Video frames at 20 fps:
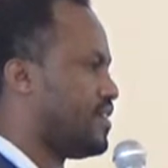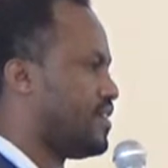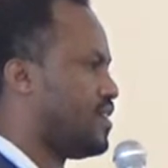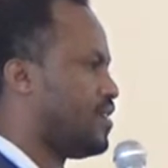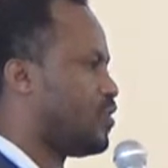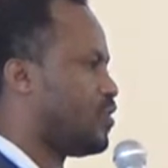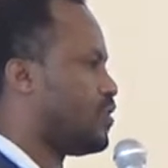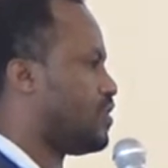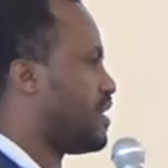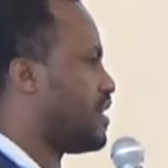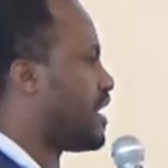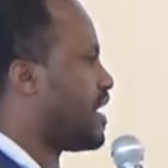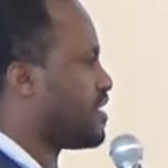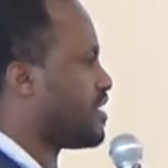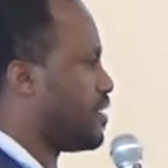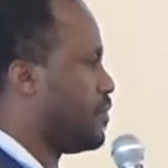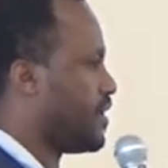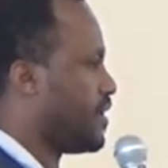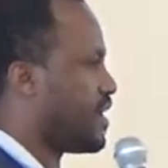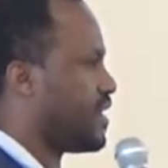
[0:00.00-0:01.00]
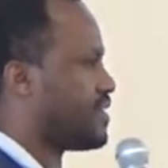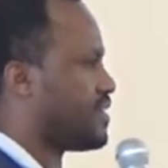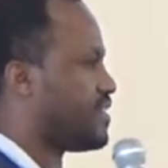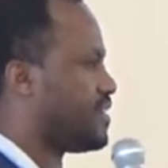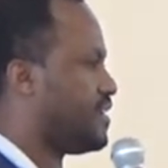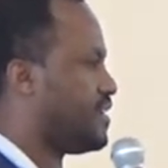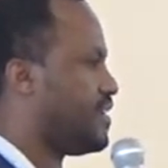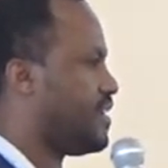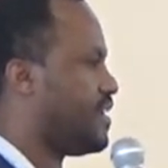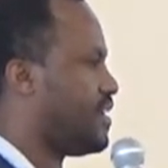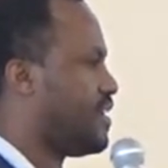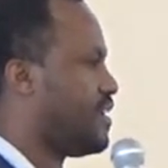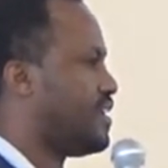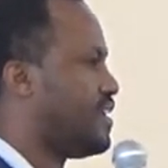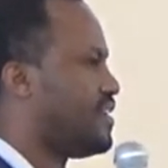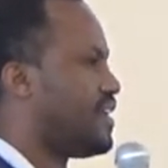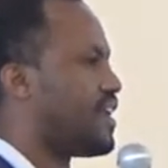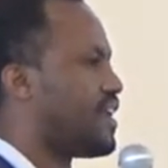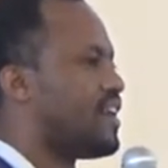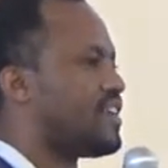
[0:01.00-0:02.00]
So there are some errors.
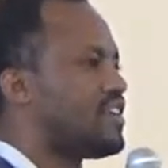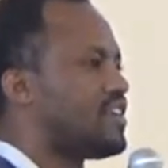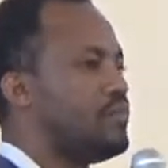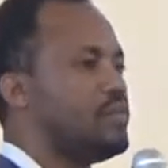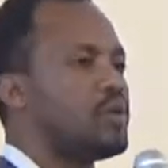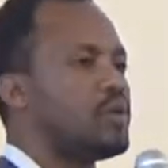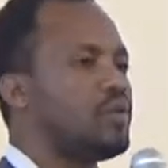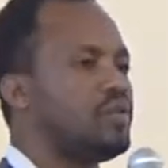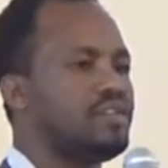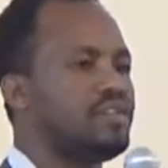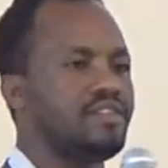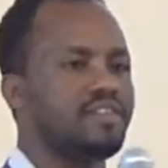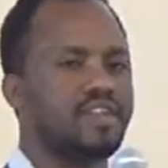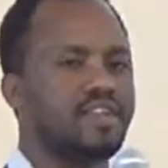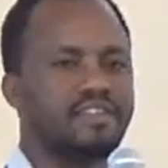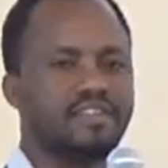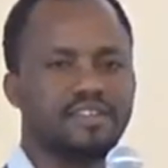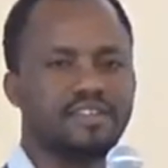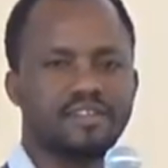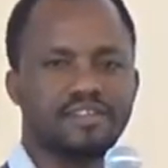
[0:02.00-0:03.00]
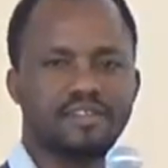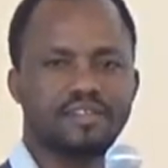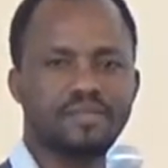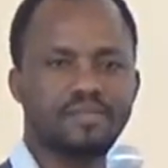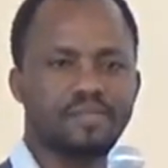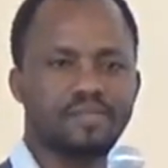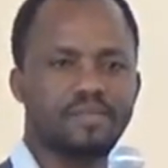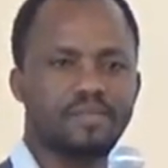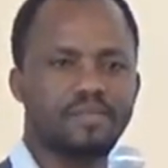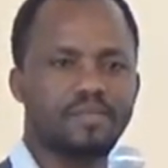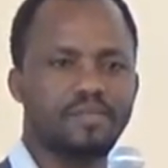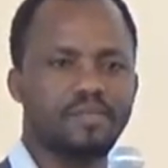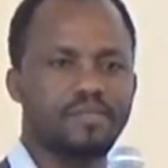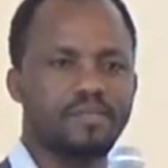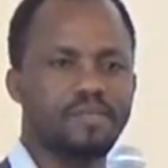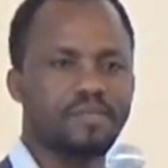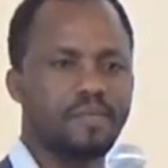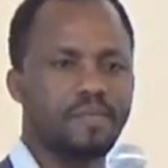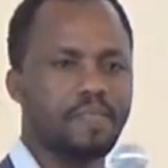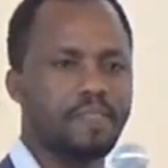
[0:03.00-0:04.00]
There are some inconsistencies.
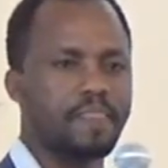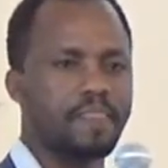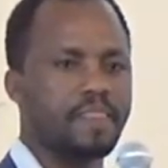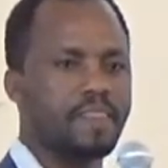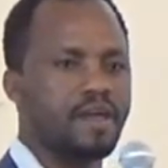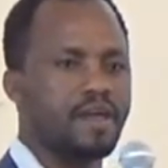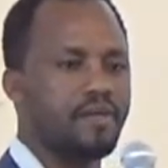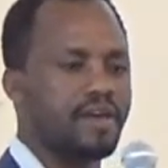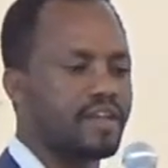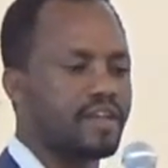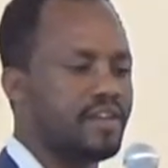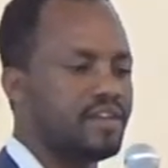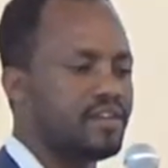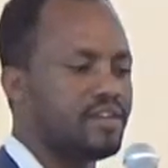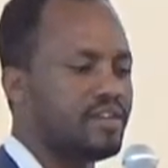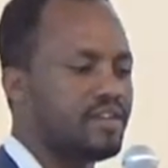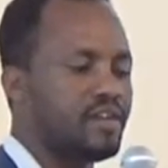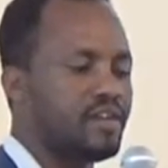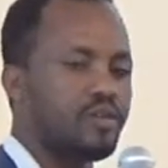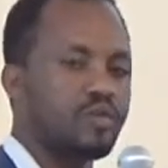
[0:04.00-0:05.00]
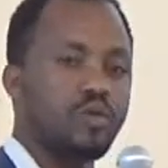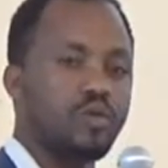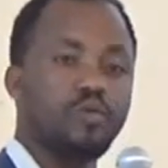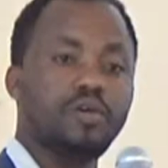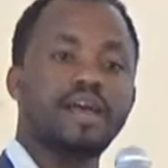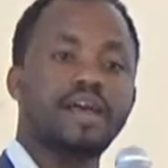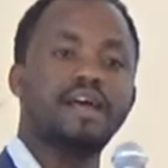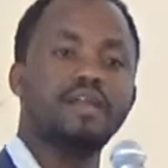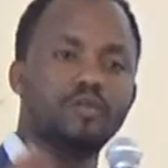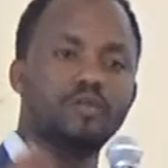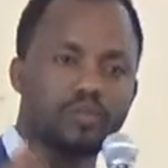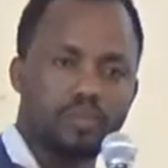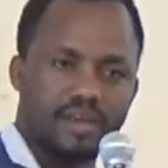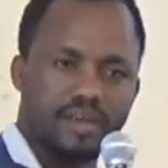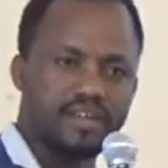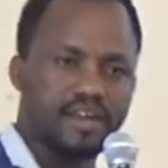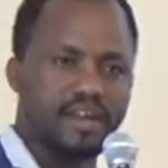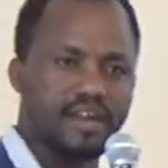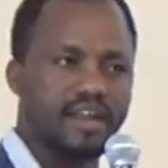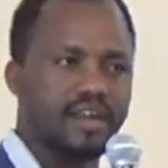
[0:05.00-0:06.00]
Am I clear? So we can use
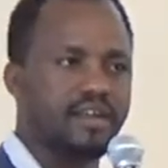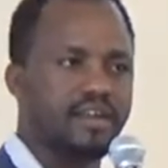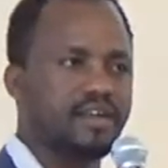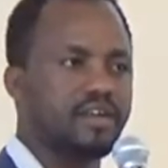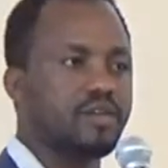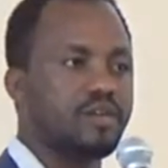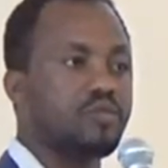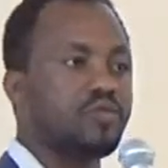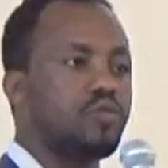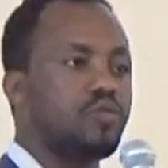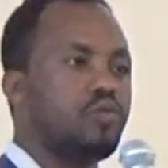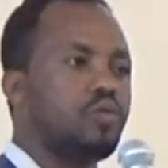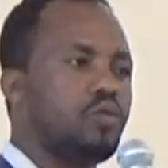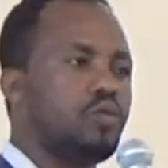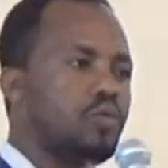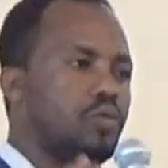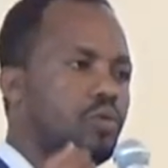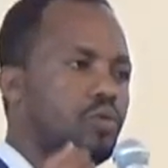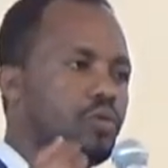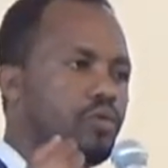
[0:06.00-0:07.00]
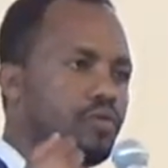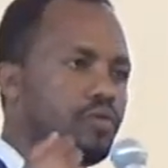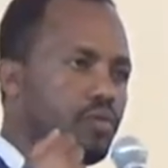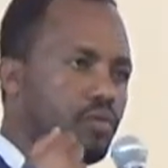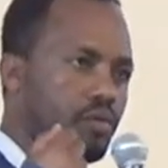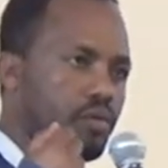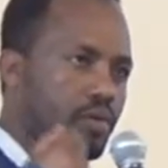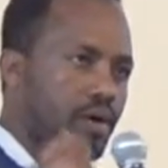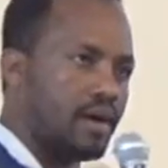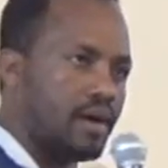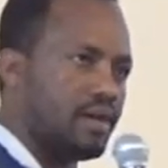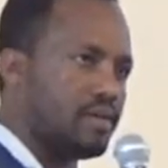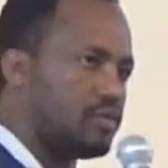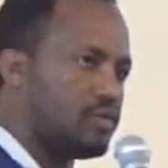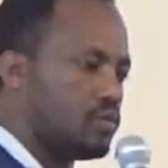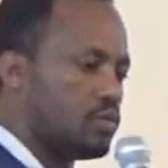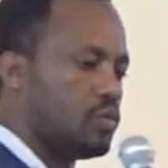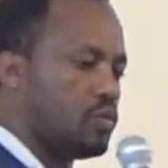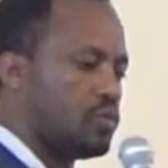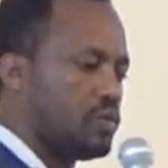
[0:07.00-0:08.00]
machine learning
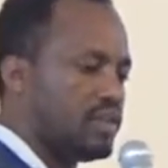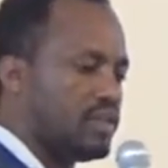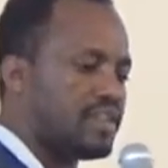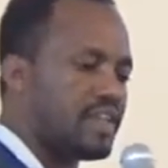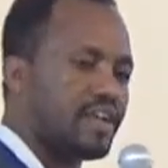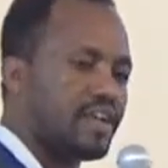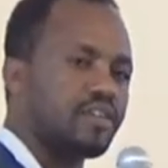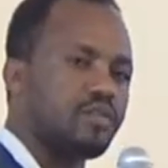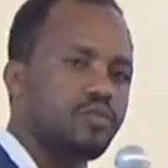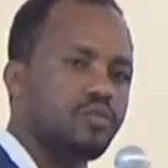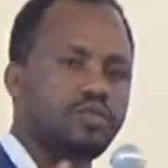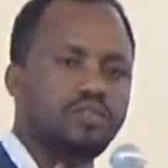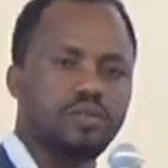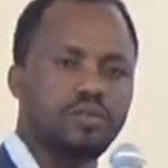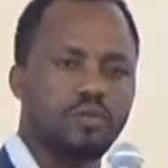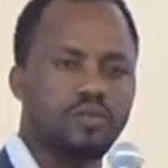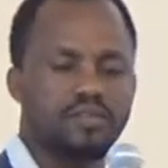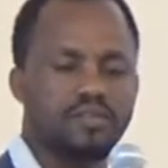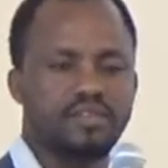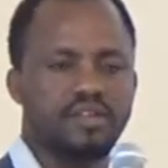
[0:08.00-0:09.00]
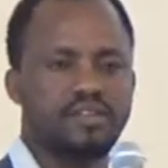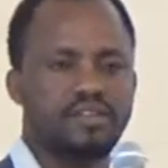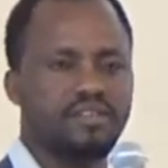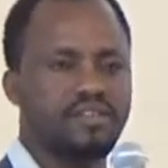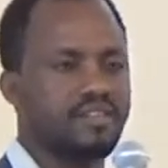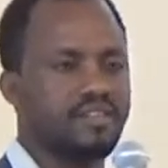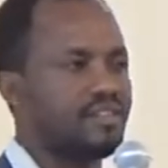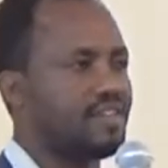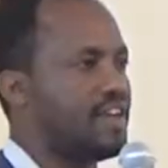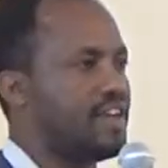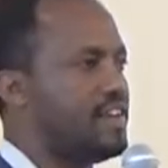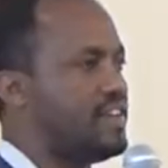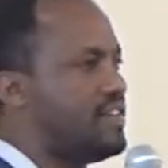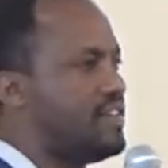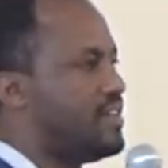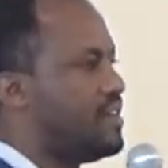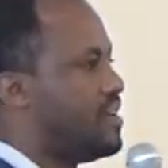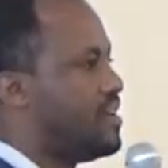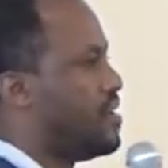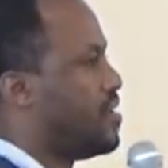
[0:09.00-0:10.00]
to detect those inconsistencies and
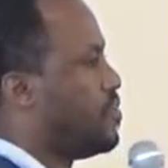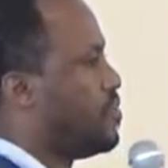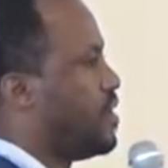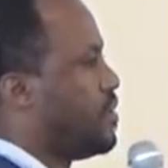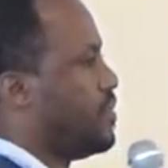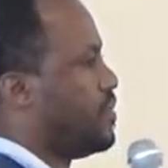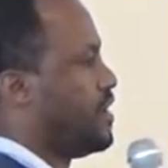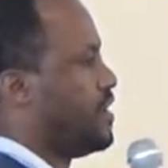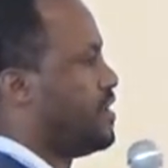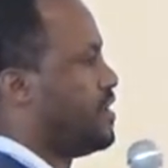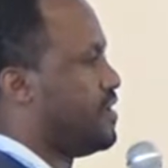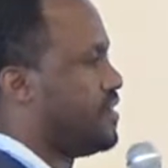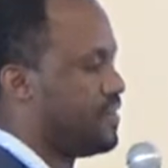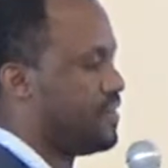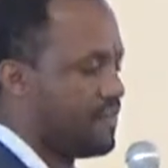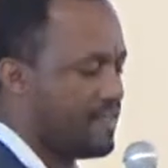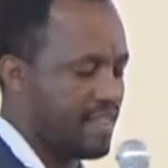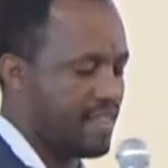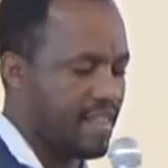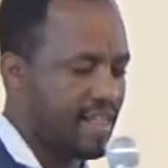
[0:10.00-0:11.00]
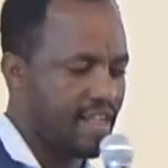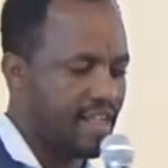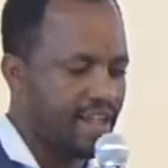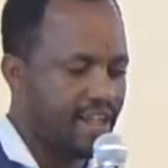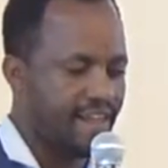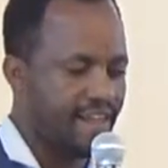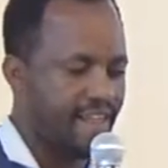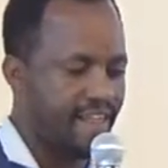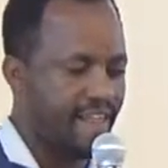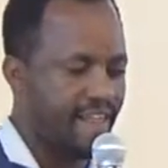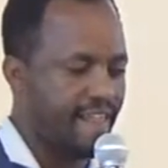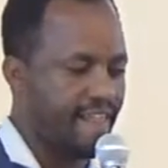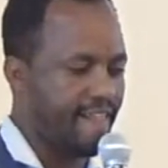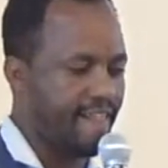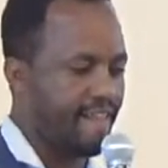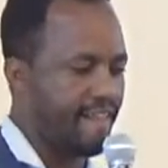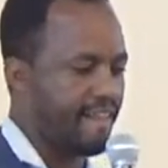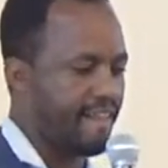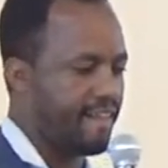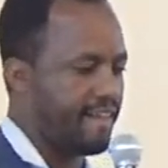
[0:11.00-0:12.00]
maybe
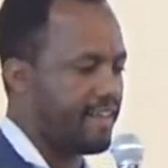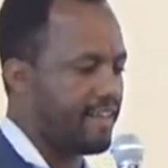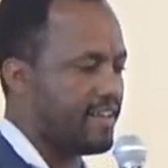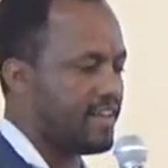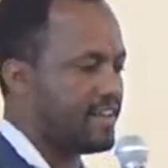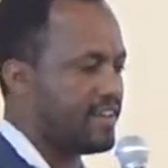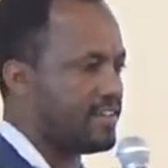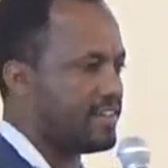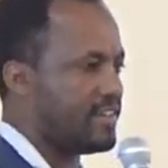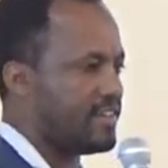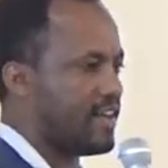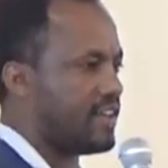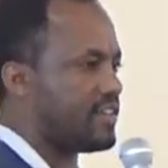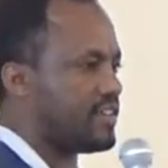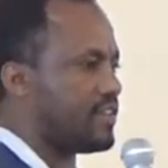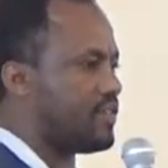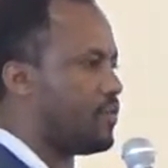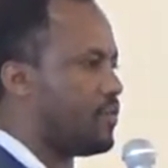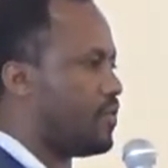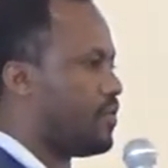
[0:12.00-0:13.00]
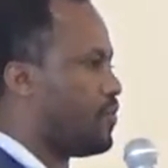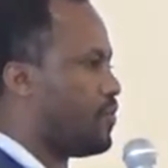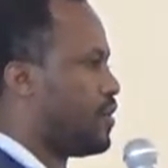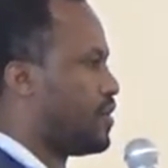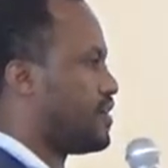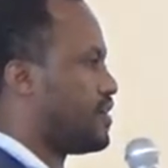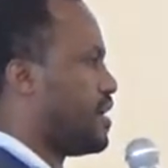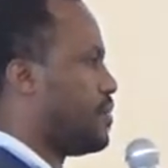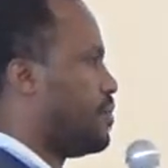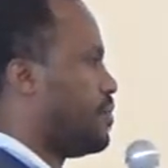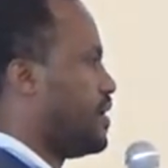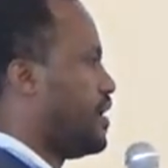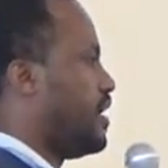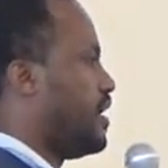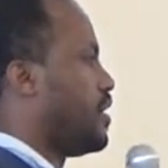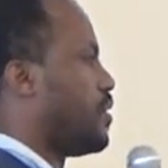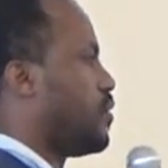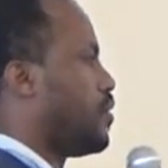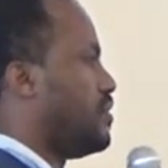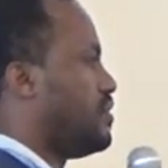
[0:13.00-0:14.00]
the other, for example,
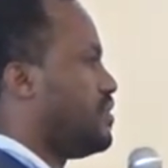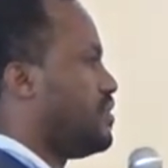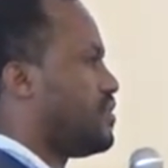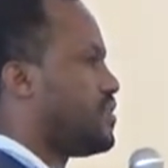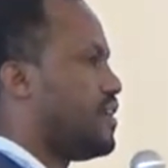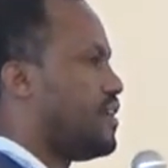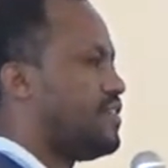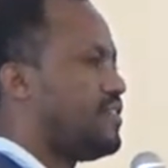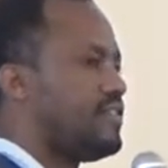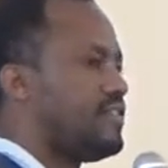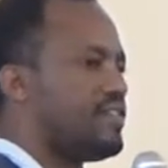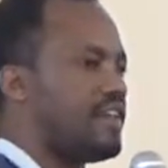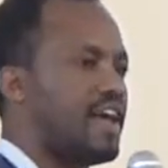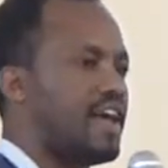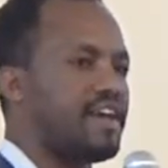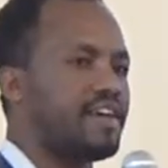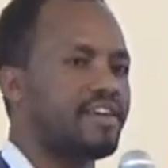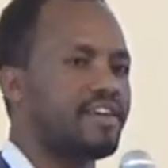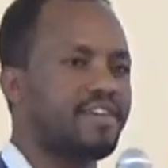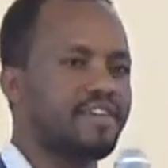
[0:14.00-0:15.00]
inconsistencies like